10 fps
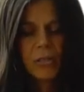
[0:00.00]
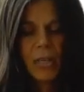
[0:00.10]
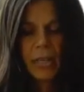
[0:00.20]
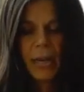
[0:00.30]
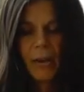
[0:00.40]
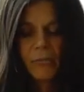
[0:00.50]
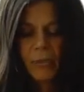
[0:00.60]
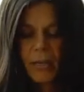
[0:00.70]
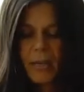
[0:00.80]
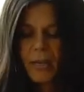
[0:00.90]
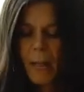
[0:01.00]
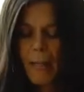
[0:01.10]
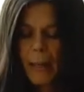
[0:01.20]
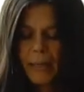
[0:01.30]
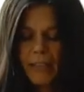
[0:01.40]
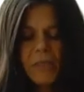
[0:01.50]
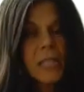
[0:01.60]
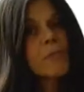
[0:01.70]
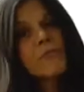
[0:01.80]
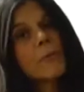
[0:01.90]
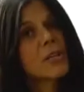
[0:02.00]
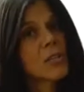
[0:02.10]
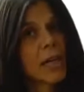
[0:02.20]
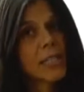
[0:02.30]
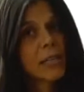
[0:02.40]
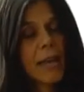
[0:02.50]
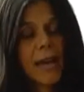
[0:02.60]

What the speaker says: take care of me and give me some information that I don't